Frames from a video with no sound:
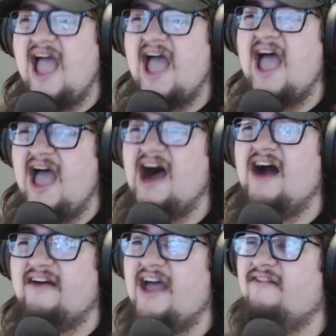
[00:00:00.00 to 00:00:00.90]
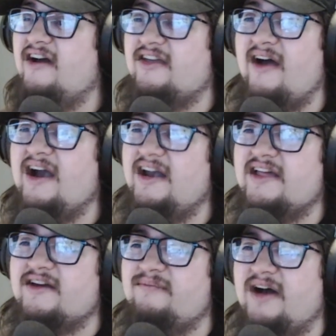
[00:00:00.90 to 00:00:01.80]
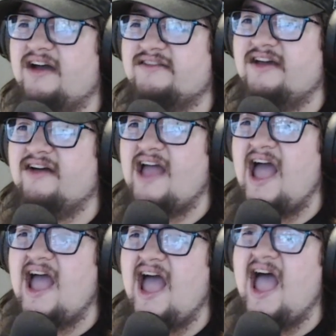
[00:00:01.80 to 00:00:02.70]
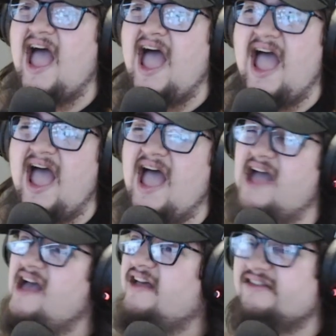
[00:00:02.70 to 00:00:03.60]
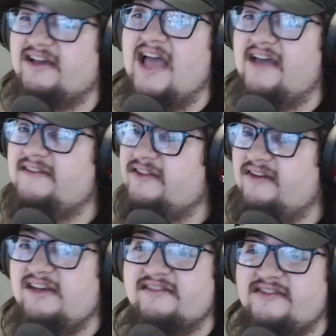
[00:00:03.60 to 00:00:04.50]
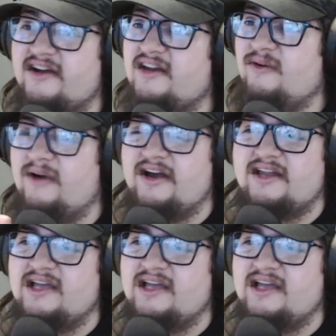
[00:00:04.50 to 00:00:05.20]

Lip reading: All right. Well, you are a litterbug, so so yeah, he's doing his dirty work.